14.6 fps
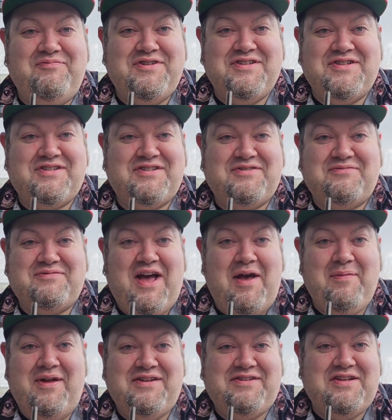Just
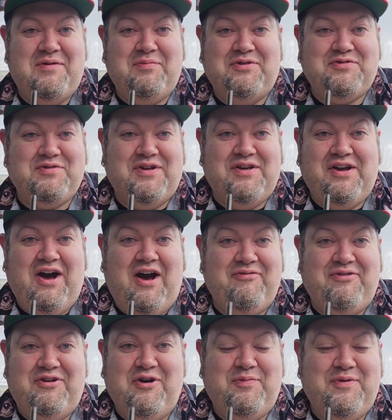I'm at a table drinking
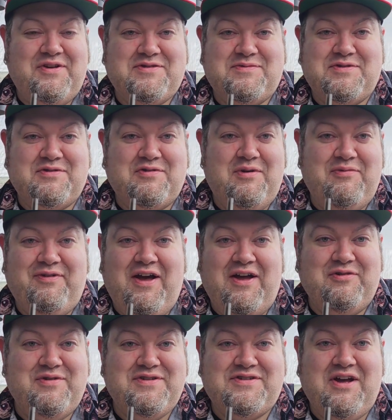coffee and opening some Scream
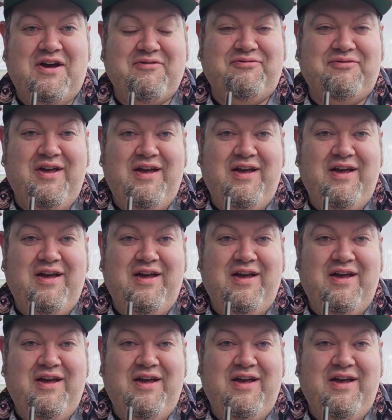Factory stuff.